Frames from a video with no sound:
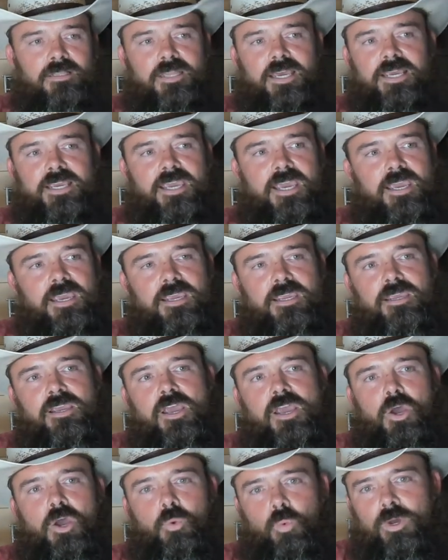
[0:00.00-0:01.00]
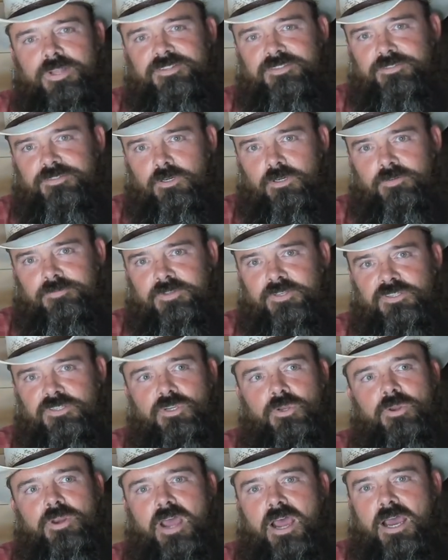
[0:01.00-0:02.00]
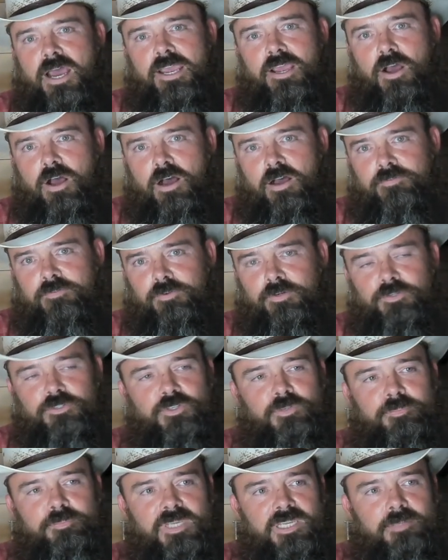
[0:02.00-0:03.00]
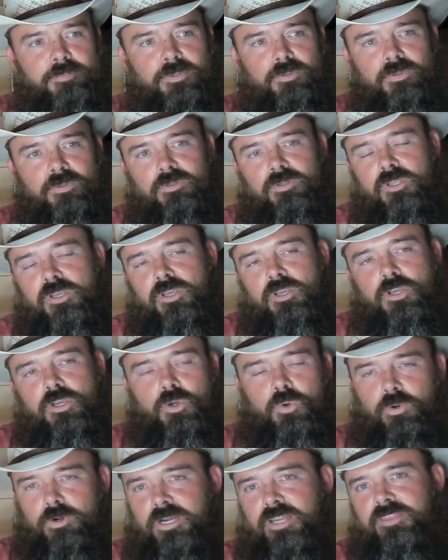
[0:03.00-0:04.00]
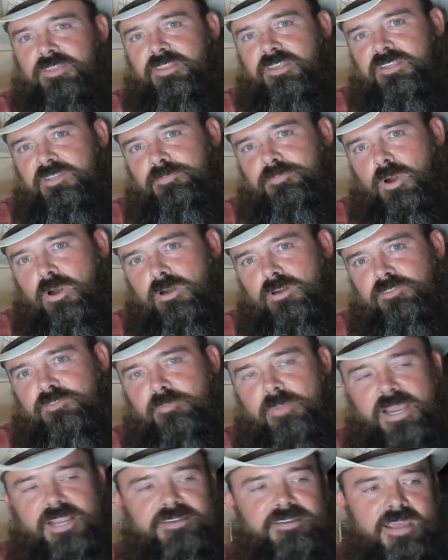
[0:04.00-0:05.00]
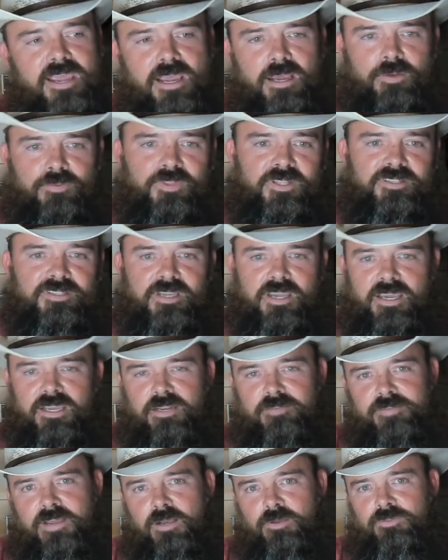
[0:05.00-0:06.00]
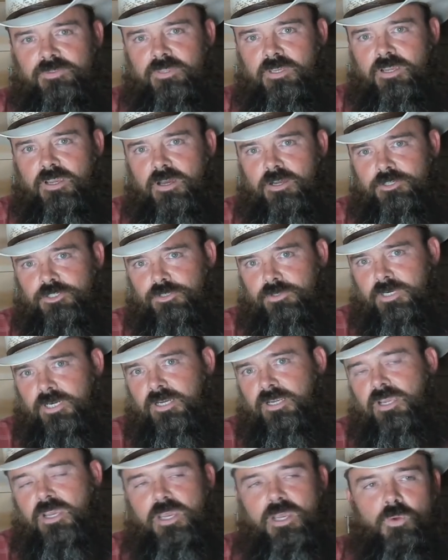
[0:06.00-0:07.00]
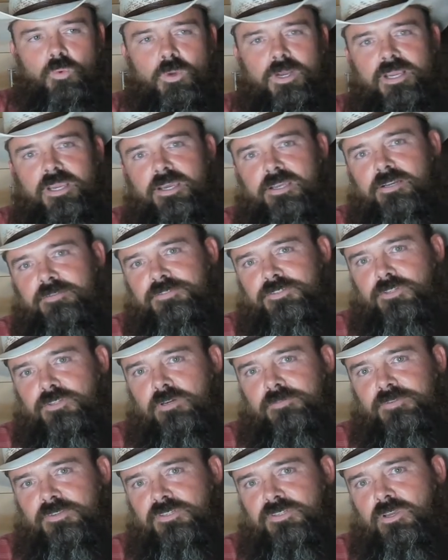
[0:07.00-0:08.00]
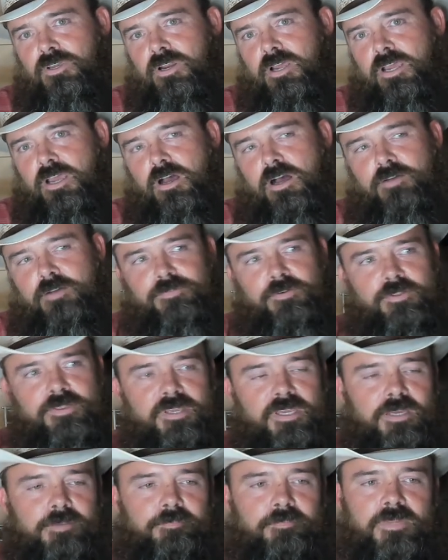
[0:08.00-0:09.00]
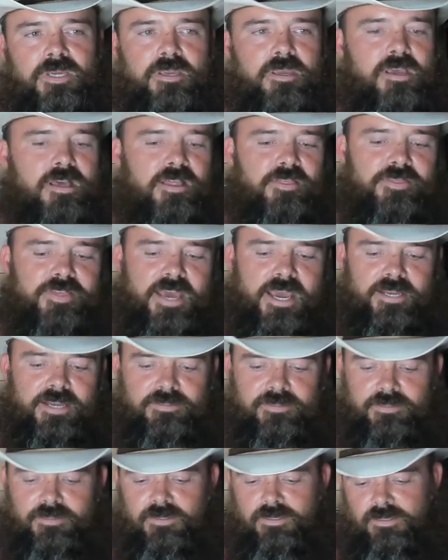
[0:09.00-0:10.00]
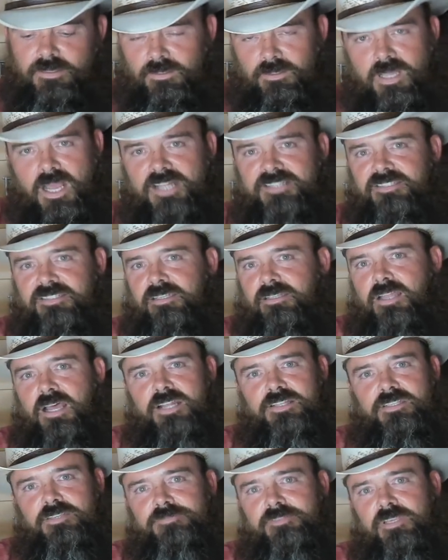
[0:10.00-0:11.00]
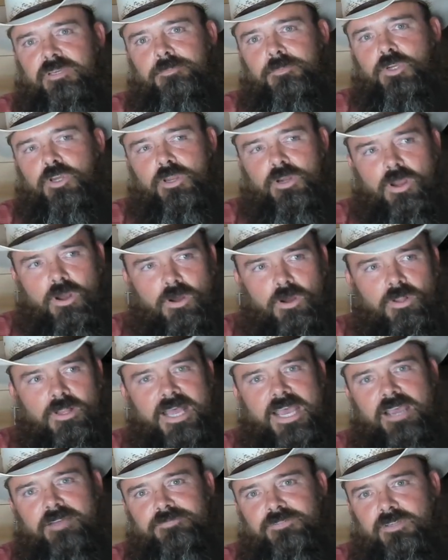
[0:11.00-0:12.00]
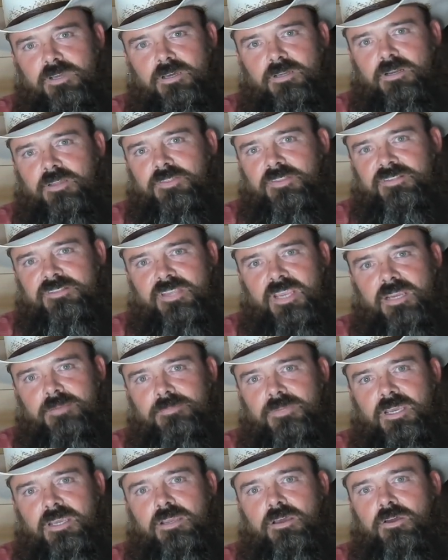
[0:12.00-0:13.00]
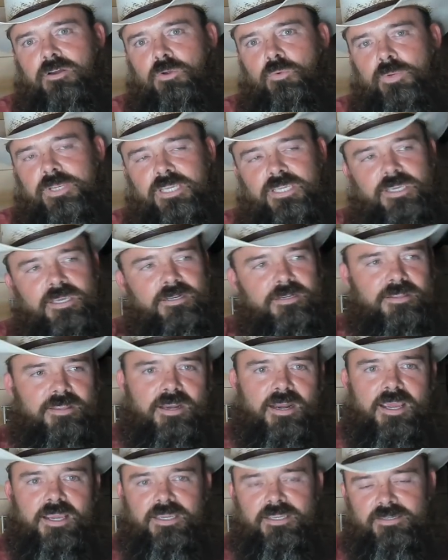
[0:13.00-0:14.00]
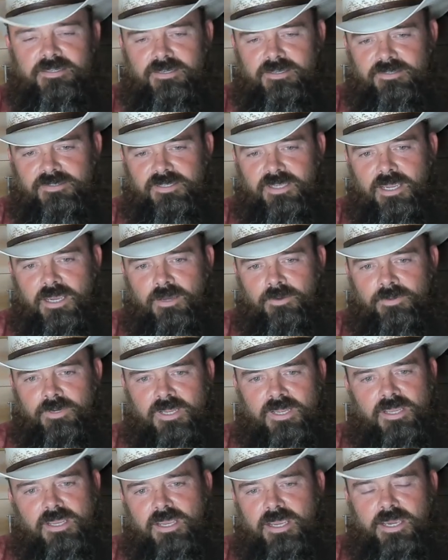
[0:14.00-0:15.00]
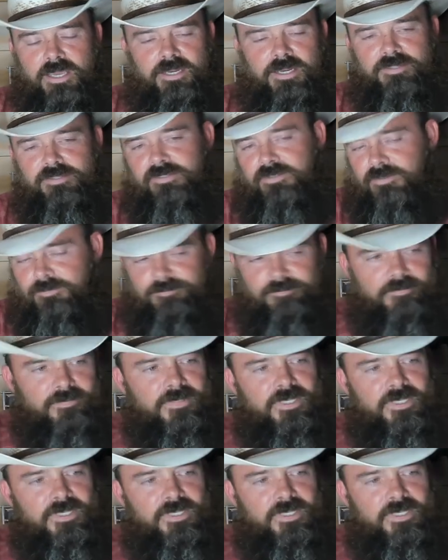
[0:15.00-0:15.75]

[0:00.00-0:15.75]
like, hey, what service could I offer to people who are in this part of my town that's kind of out in the country? What kind of service could I offer them that lots and lots of them could all have done on the same day on a weekend that I can discount. And it's